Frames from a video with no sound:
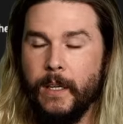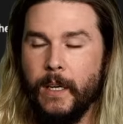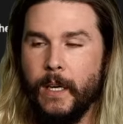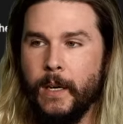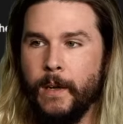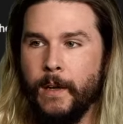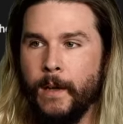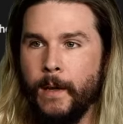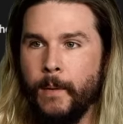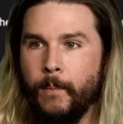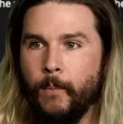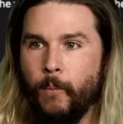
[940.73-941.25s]

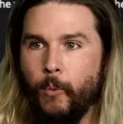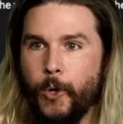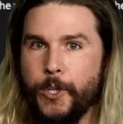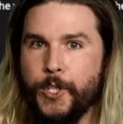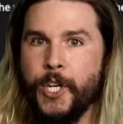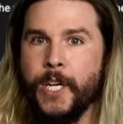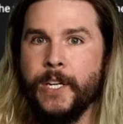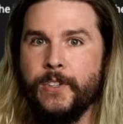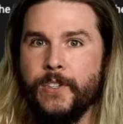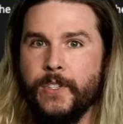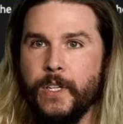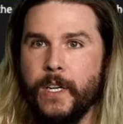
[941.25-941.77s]
um, what
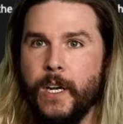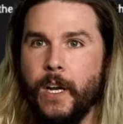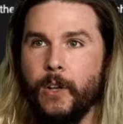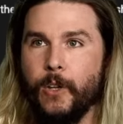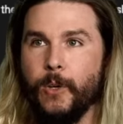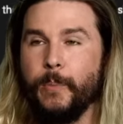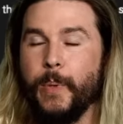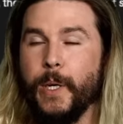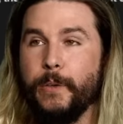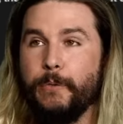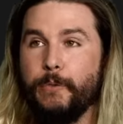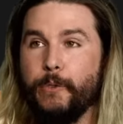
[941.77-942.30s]
changes the color,
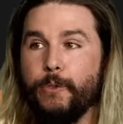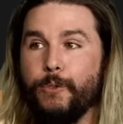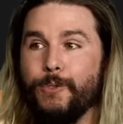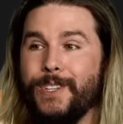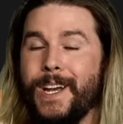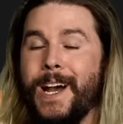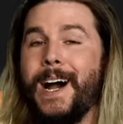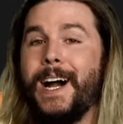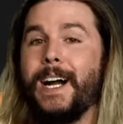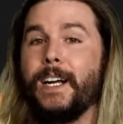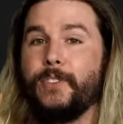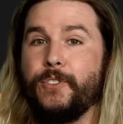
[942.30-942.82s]
but if you lose
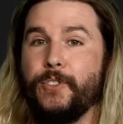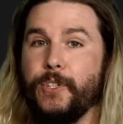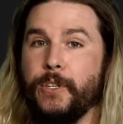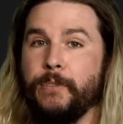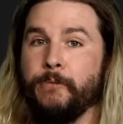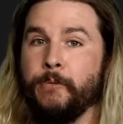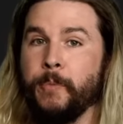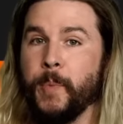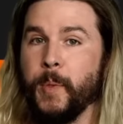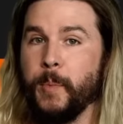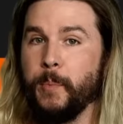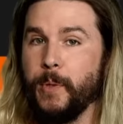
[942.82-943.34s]
oxygen
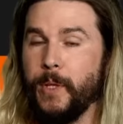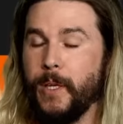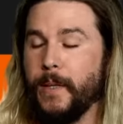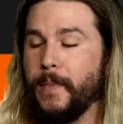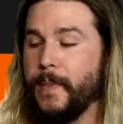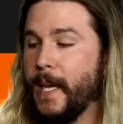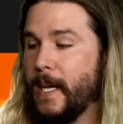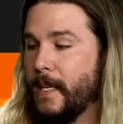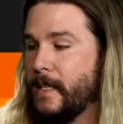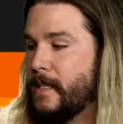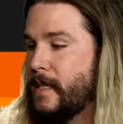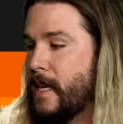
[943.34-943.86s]
from your blood,
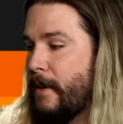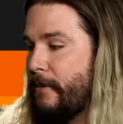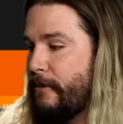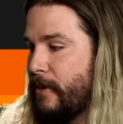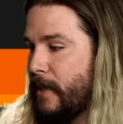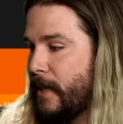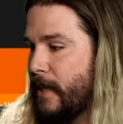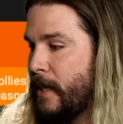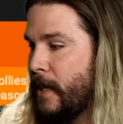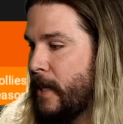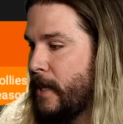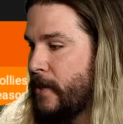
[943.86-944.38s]
that
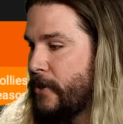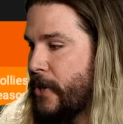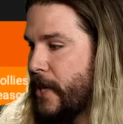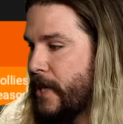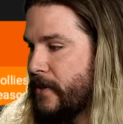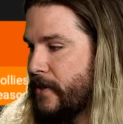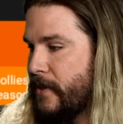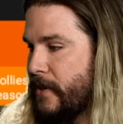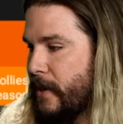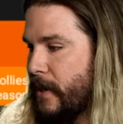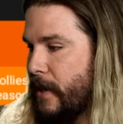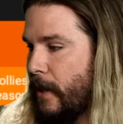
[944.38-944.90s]
definitely
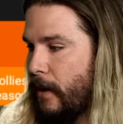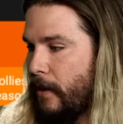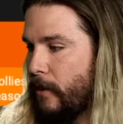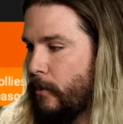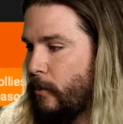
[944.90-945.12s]
changes the color.